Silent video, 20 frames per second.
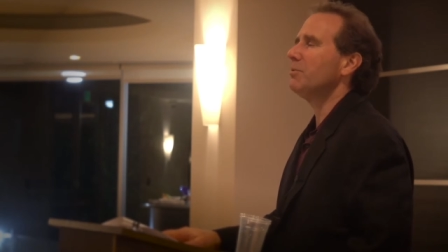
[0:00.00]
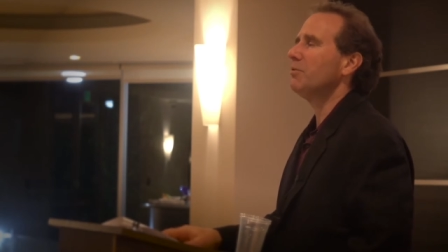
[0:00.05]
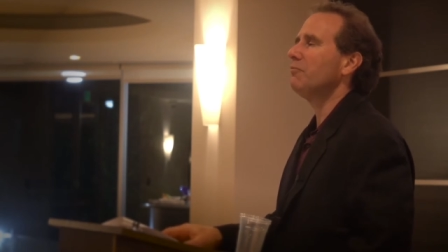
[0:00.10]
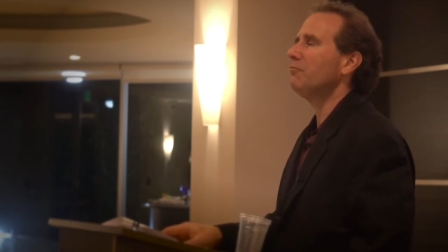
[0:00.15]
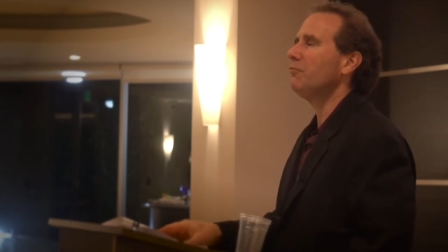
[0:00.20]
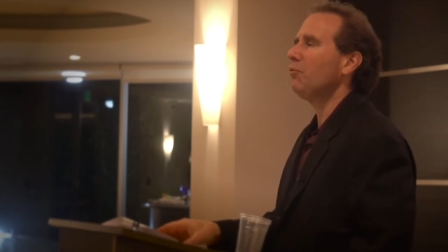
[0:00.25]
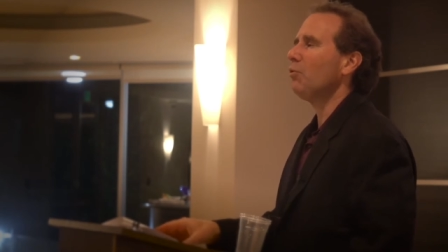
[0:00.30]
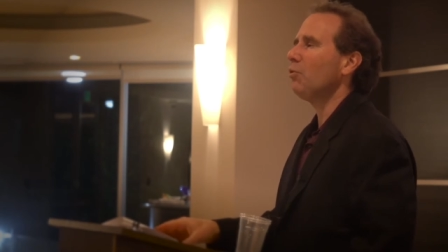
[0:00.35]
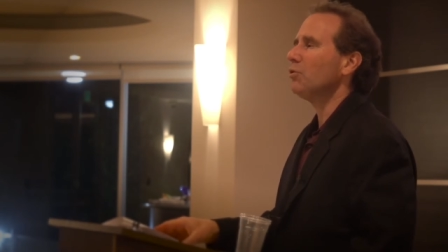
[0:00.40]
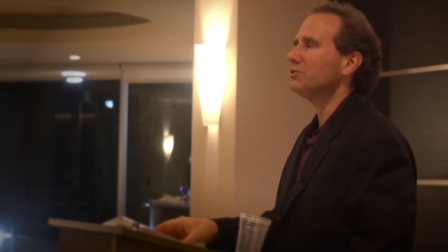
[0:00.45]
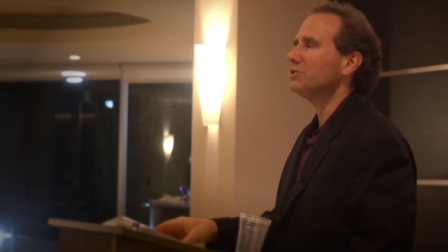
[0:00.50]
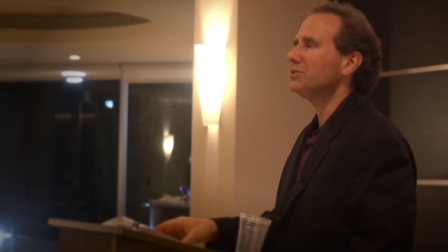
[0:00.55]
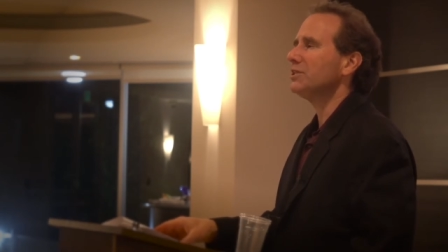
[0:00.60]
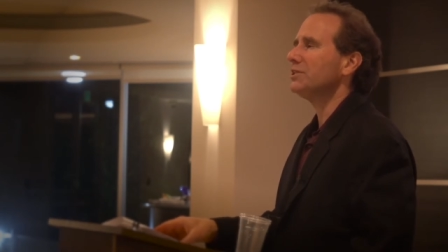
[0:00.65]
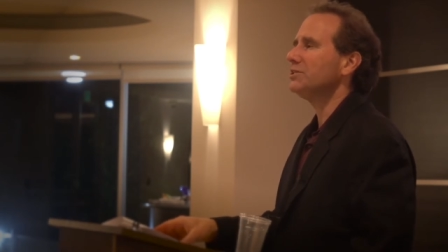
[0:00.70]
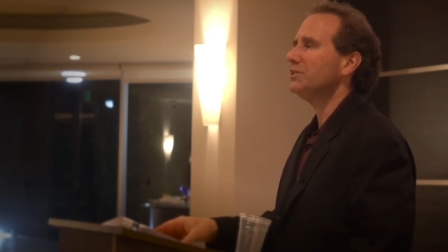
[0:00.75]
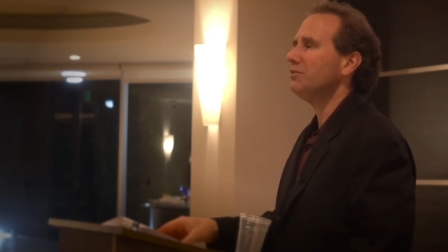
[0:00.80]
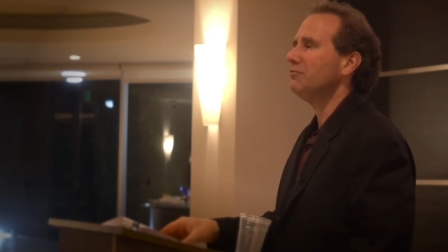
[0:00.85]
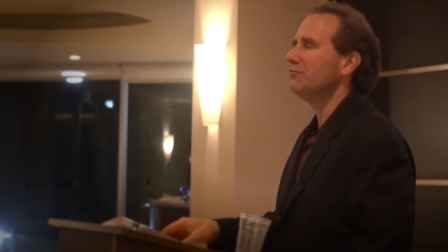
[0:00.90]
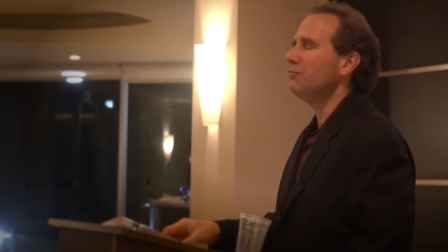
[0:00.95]
before
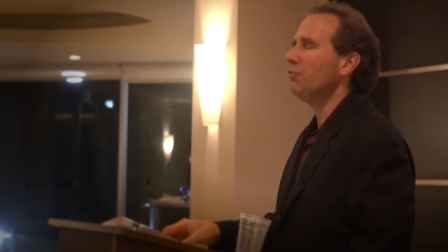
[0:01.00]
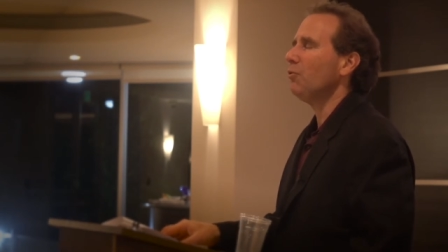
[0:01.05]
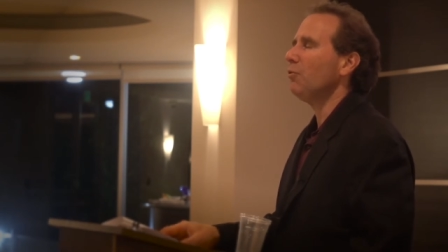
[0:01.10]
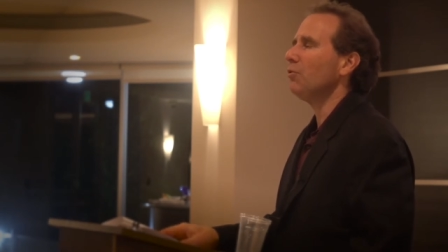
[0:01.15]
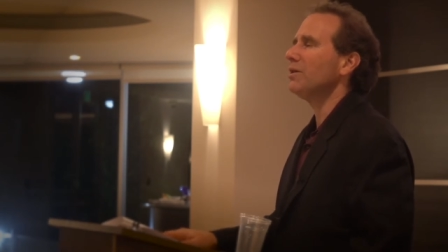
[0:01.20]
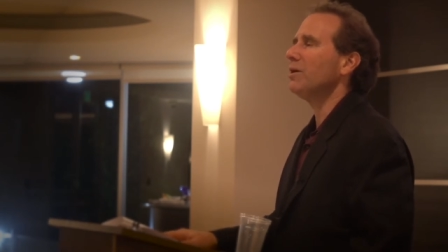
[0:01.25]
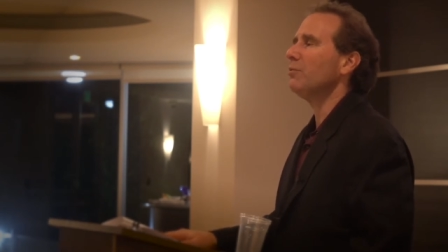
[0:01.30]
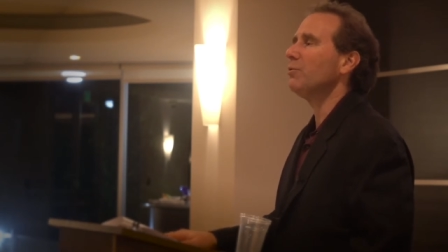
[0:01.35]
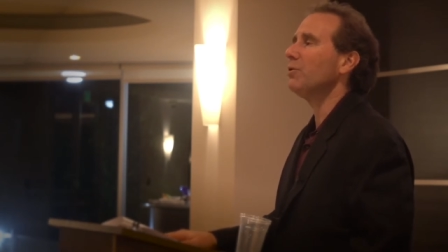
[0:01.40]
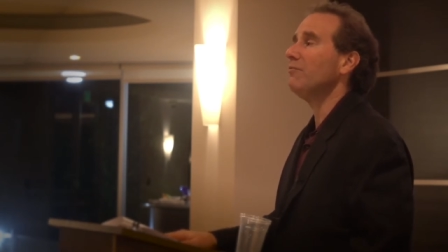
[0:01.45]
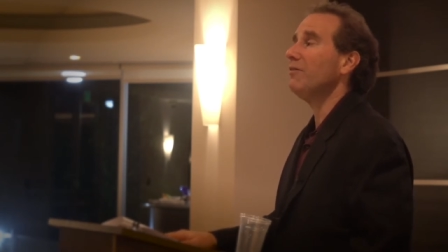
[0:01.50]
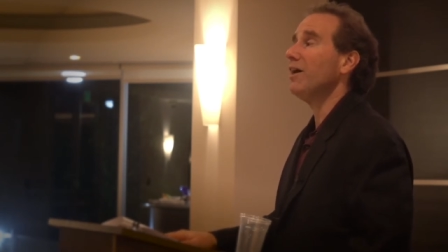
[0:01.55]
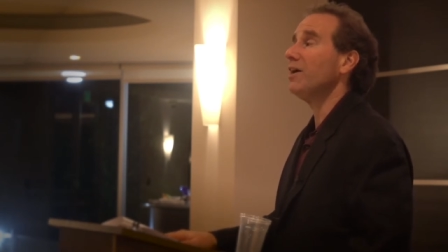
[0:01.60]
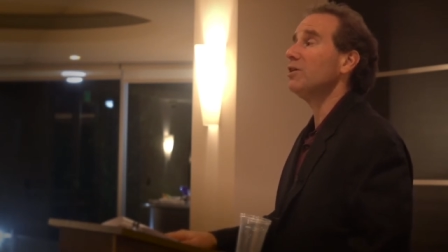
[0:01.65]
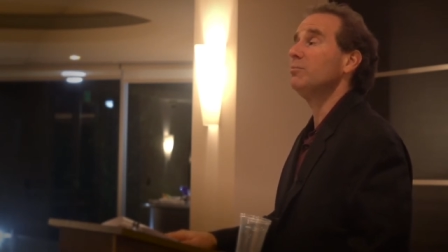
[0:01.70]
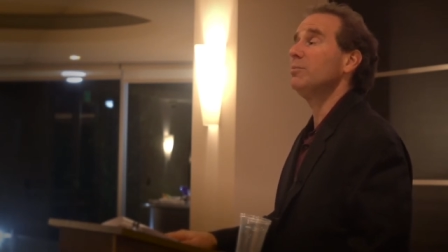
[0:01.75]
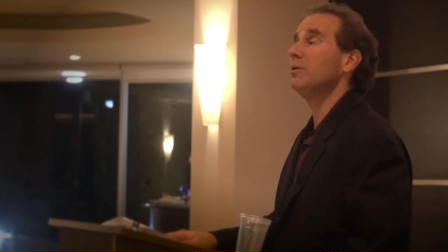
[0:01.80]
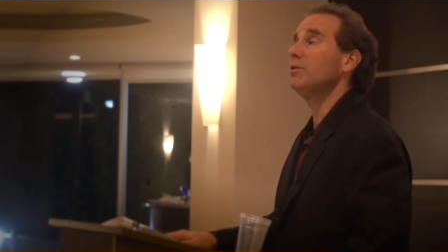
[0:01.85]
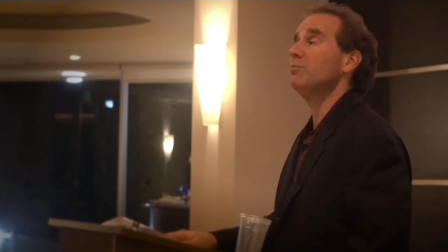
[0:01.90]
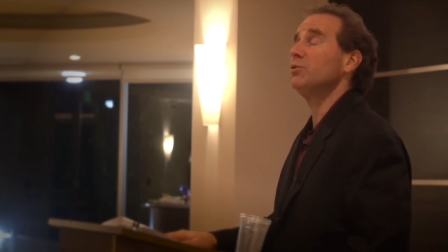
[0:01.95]
sixty-four, they would have
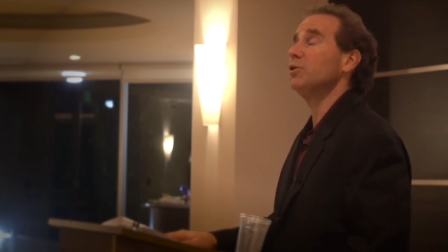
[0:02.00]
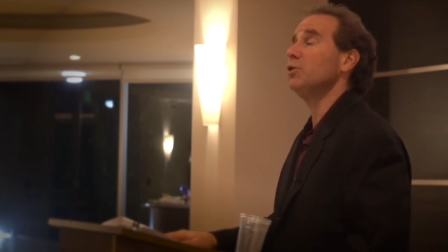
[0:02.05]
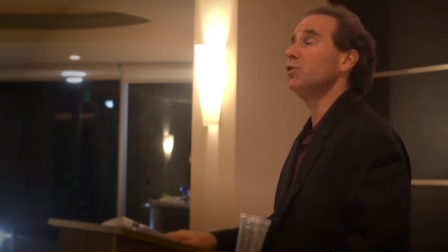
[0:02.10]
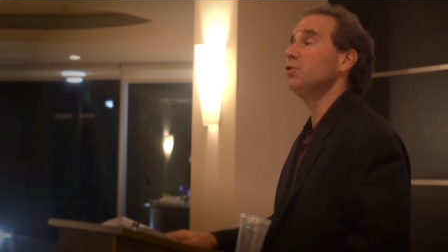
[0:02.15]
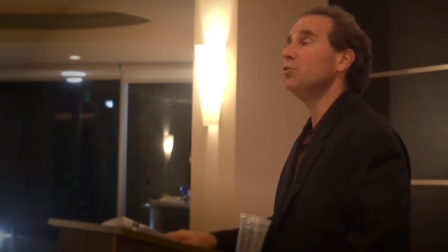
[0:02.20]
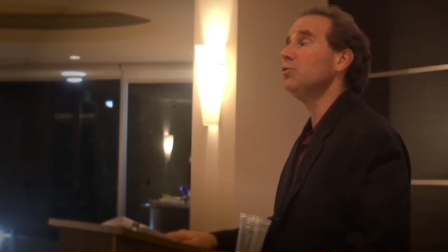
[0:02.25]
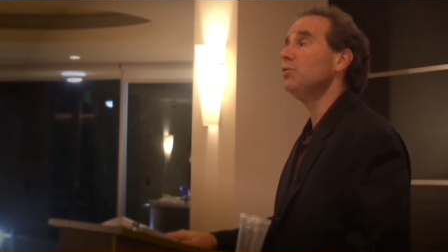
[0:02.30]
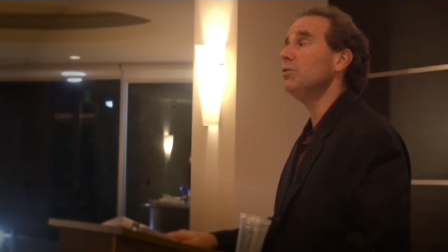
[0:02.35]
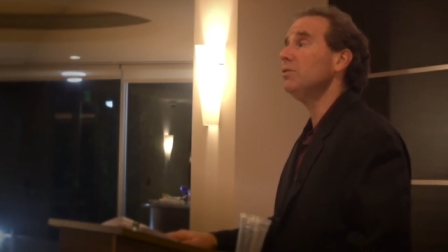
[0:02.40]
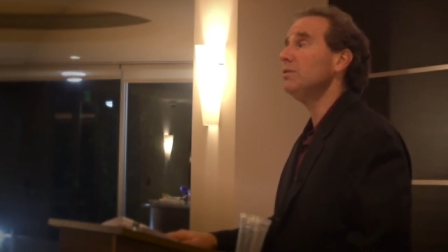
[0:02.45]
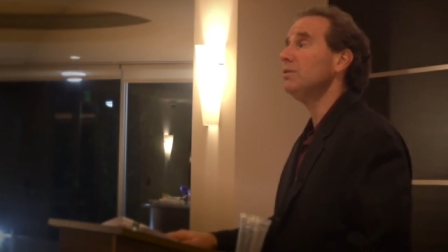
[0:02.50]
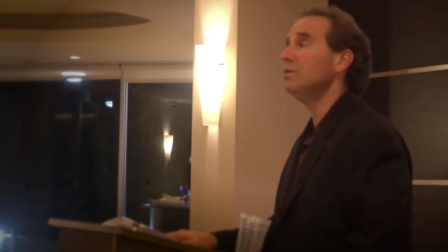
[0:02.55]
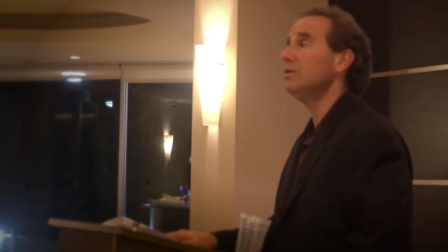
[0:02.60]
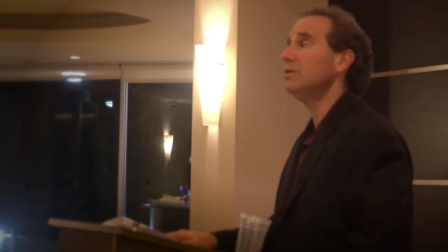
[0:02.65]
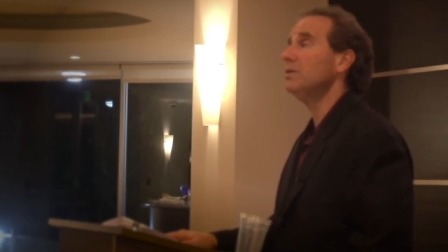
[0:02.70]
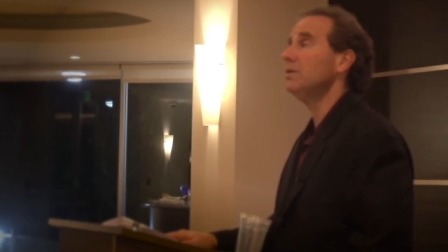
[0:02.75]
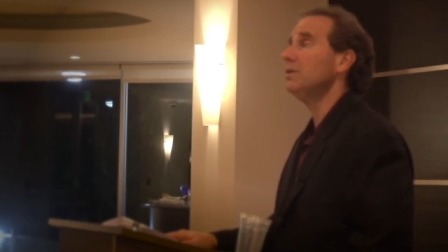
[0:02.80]
had to have been a renewal.